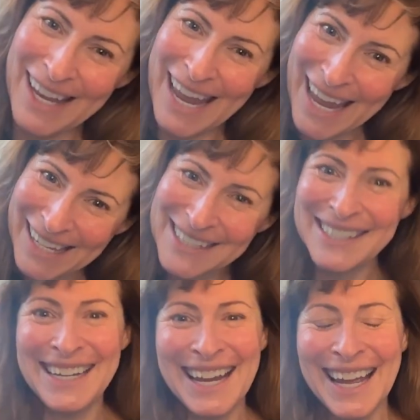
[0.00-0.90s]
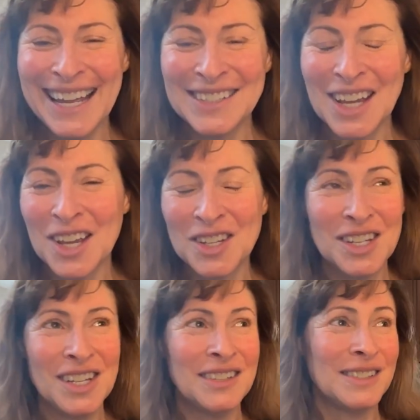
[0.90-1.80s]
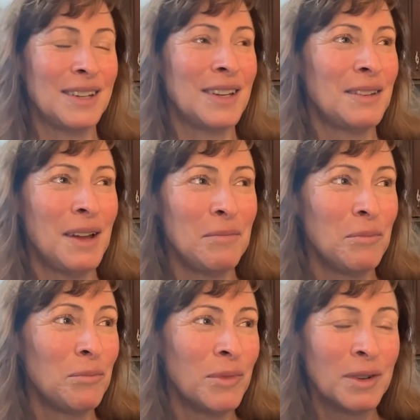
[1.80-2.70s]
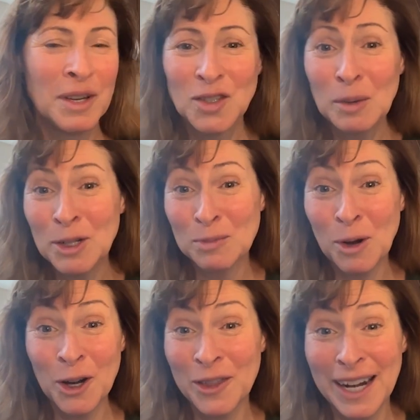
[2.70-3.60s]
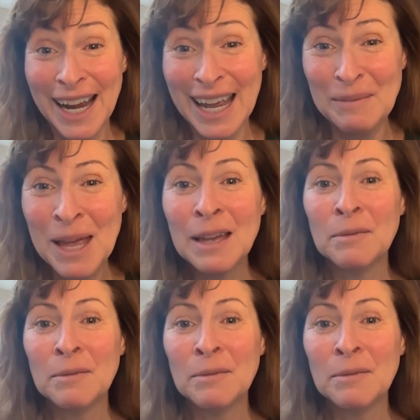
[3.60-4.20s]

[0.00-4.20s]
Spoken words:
handstands. She's so much smarter than I am.